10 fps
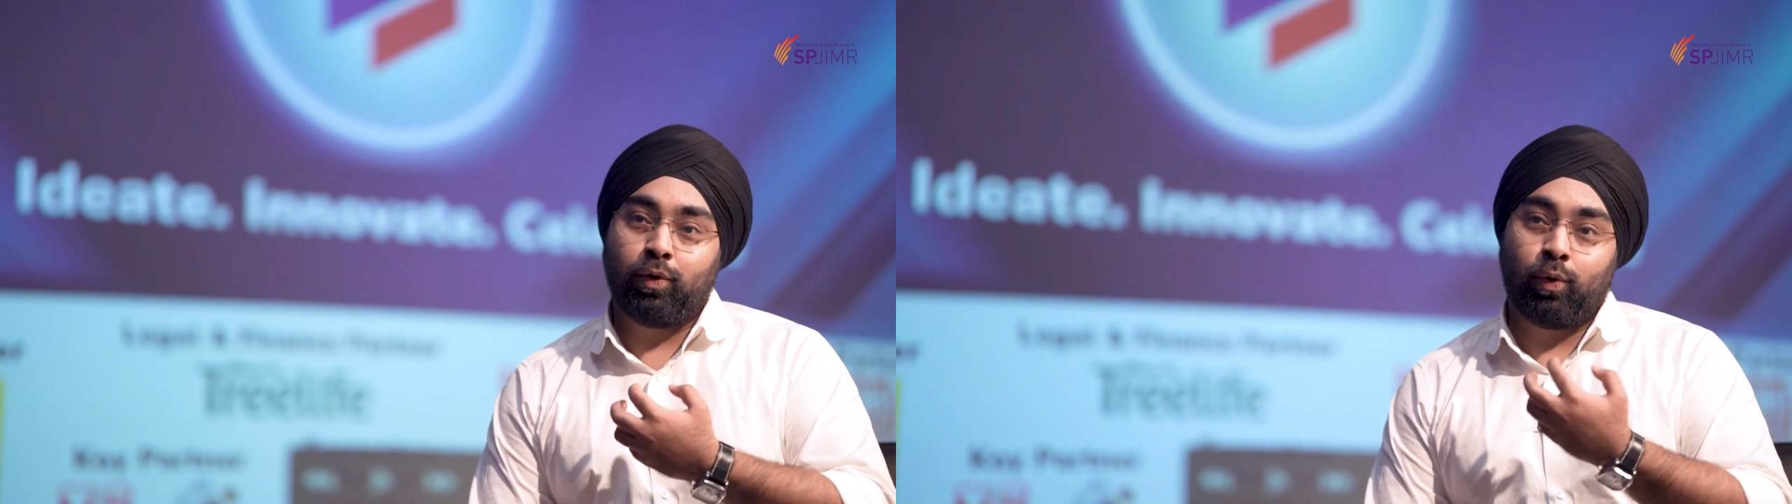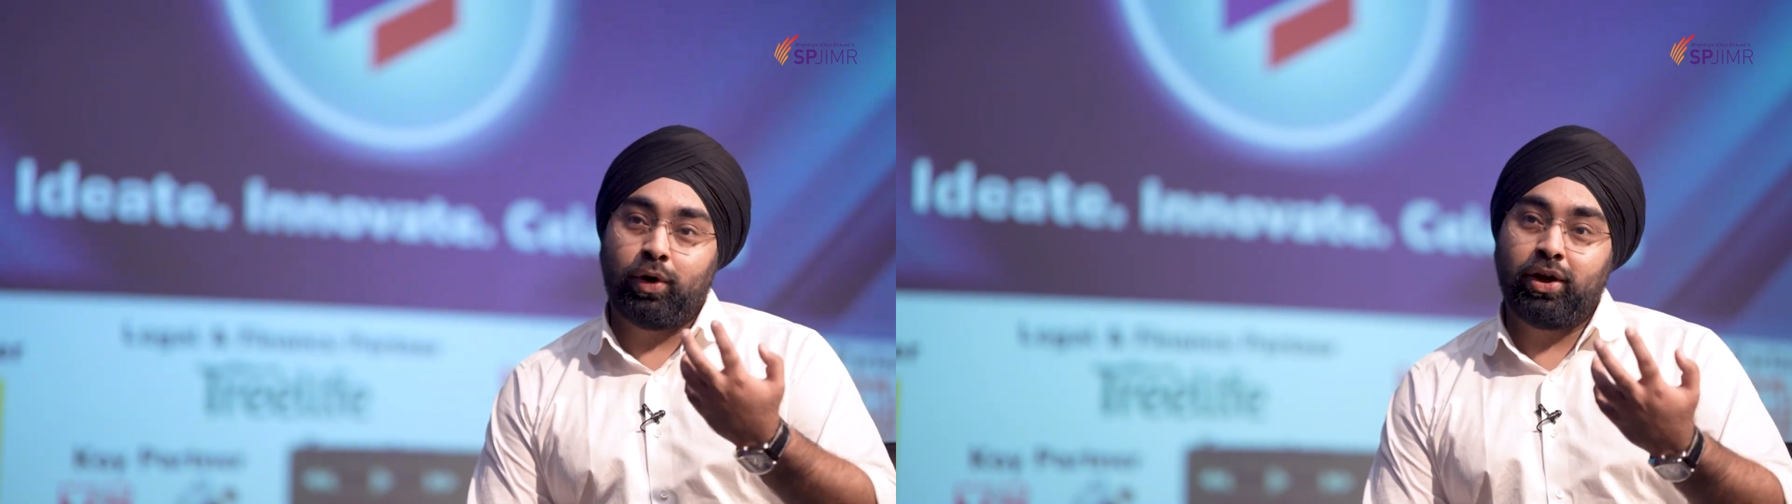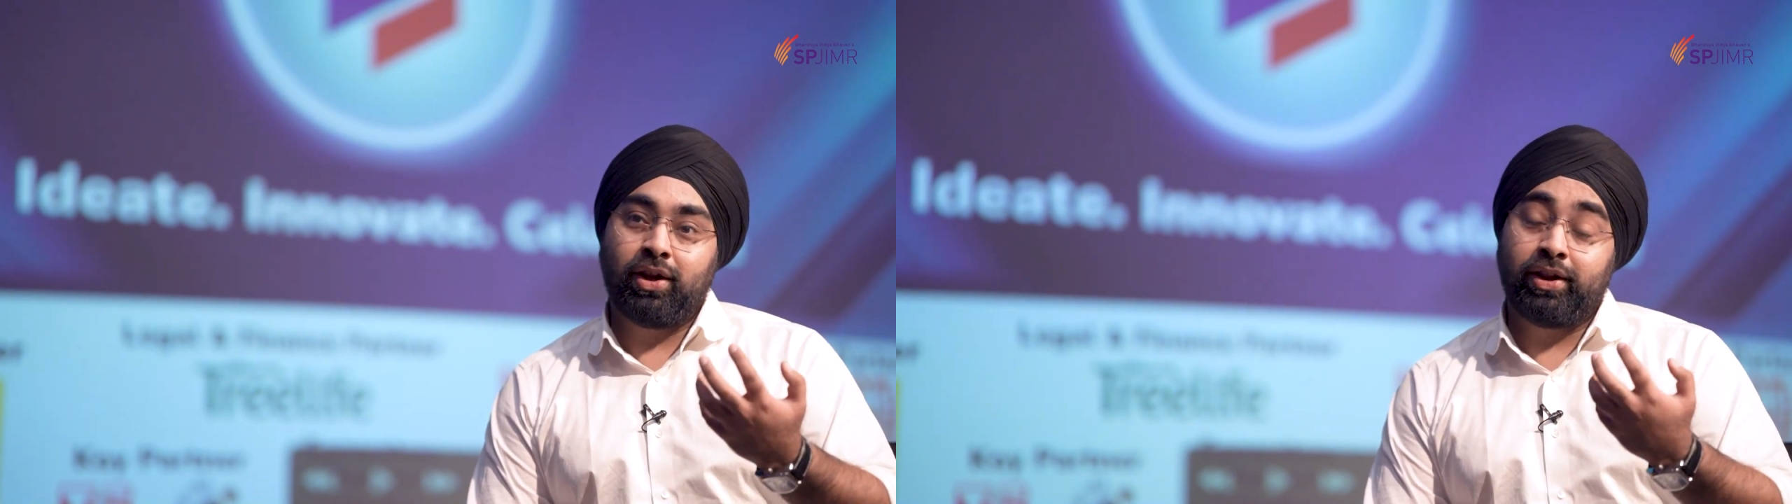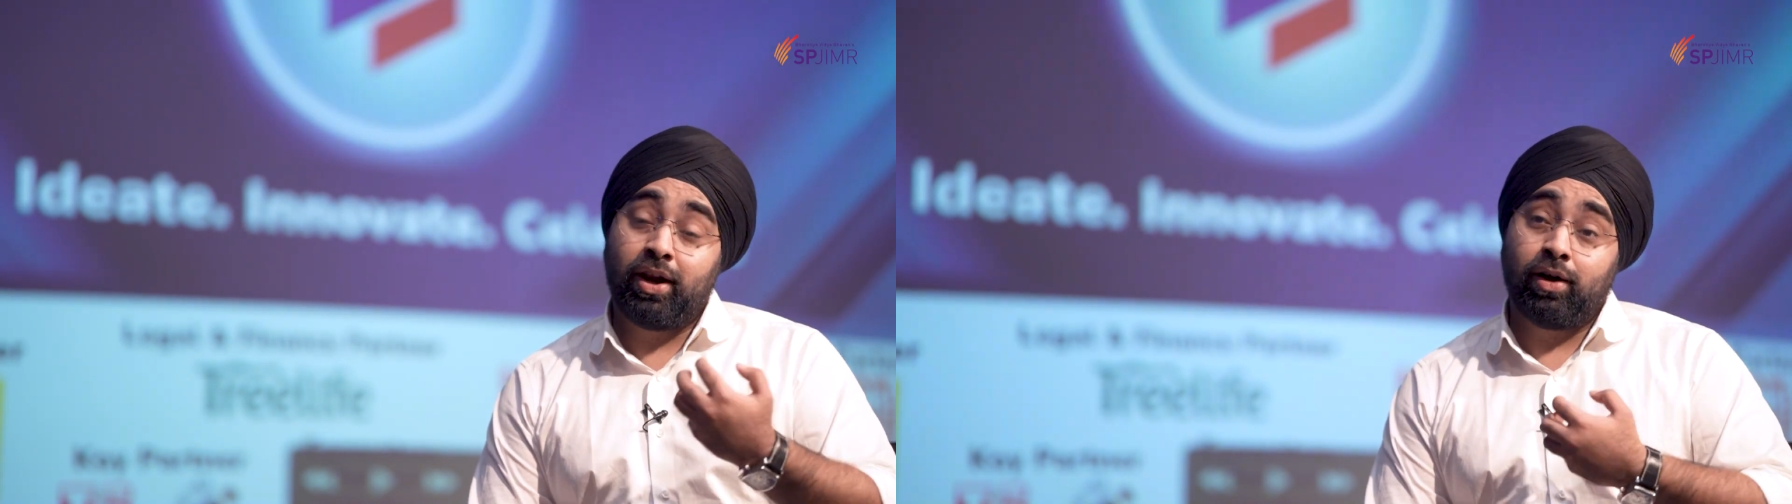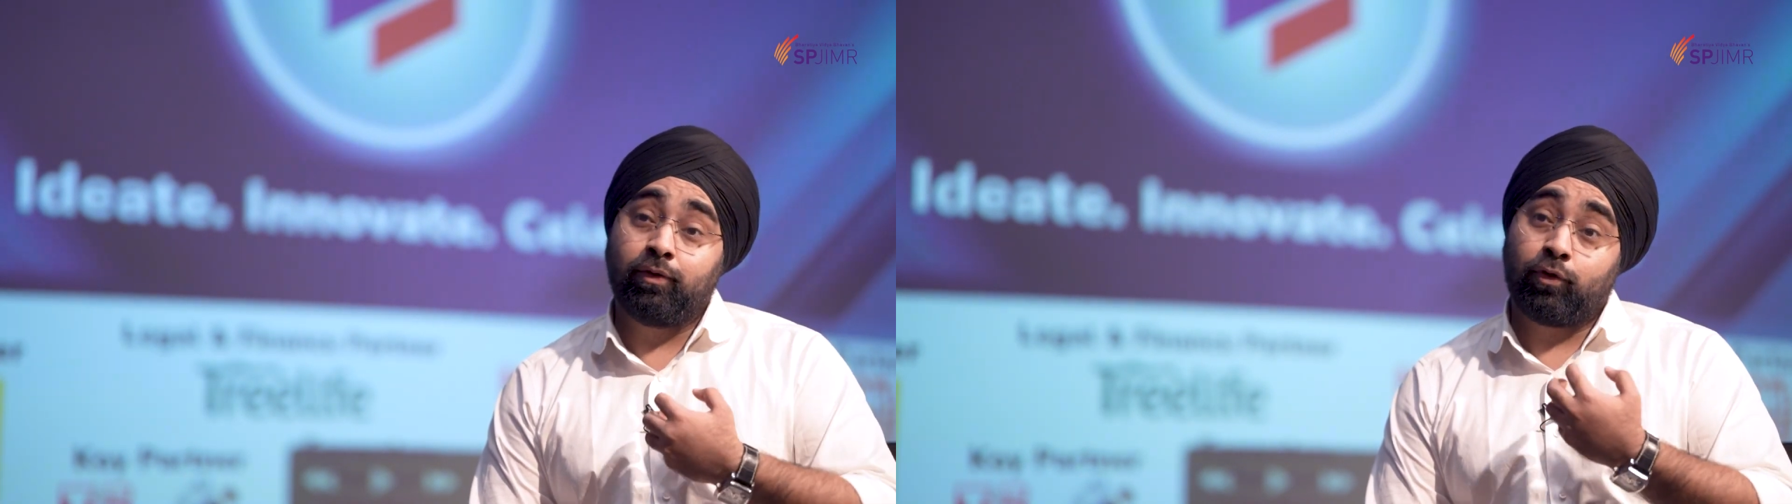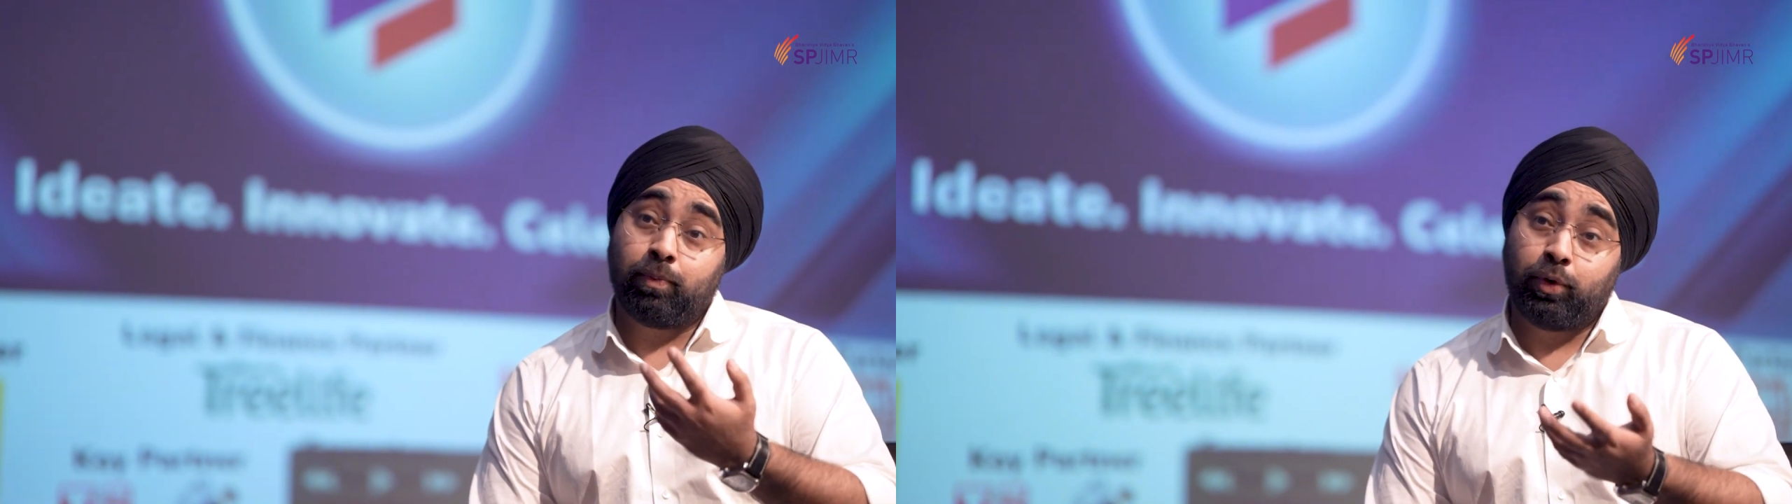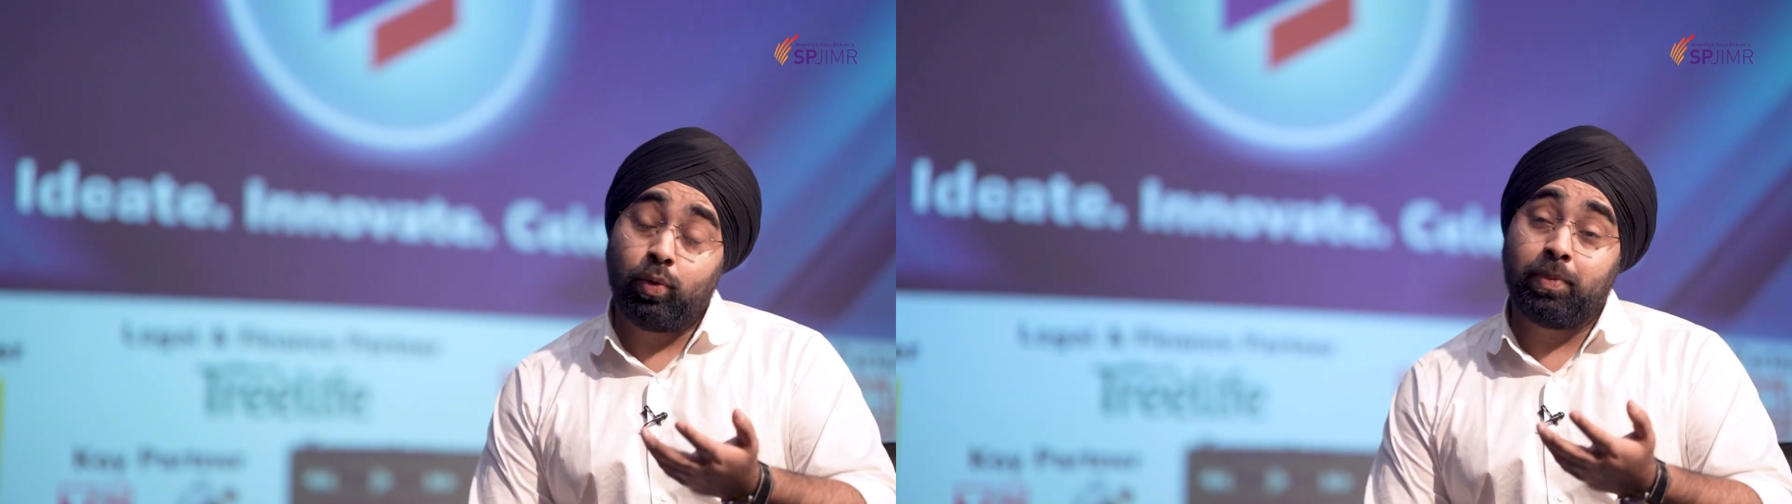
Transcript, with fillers: only they learn from you,